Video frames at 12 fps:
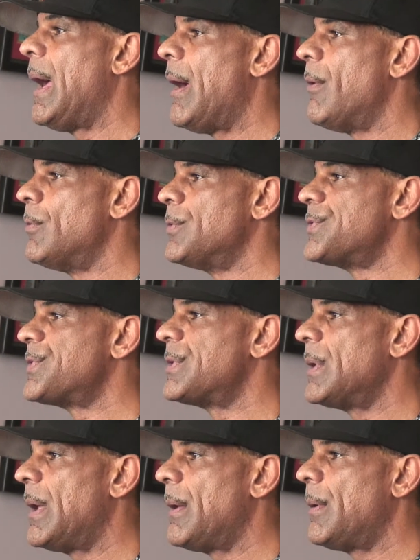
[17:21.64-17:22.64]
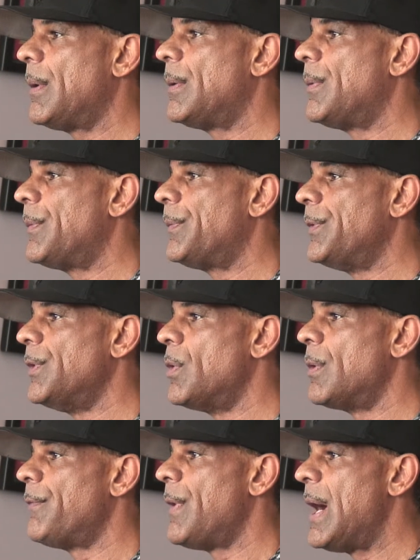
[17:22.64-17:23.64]
was
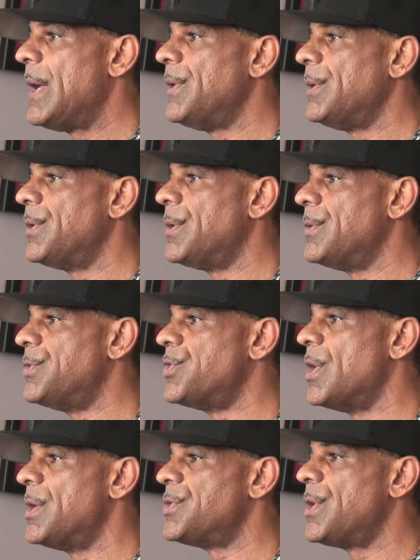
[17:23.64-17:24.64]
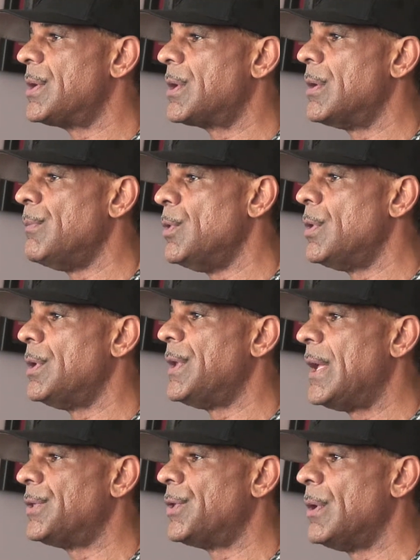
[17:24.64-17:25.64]
notified that the judge had commuted
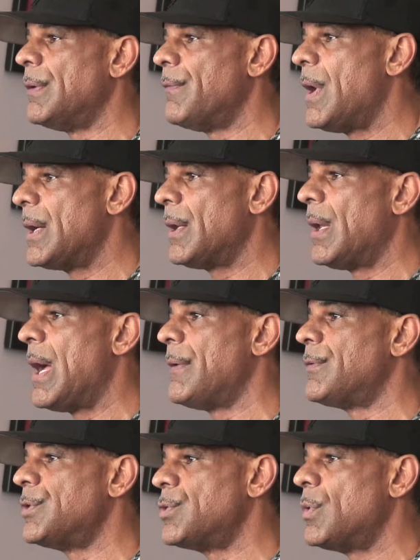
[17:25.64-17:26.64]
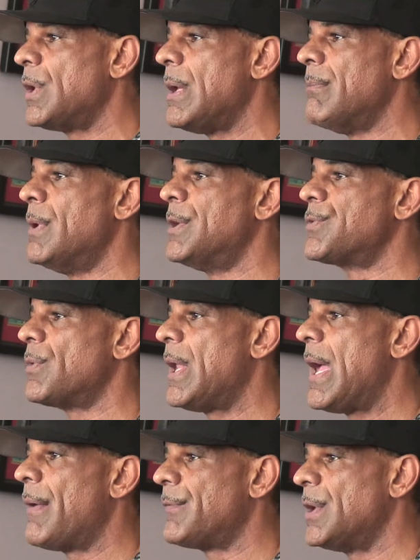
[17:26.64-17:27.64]
that 35 to life to 28 months with
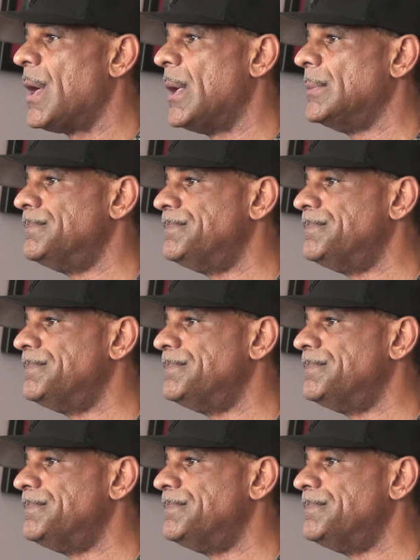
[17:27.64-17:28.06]
half time.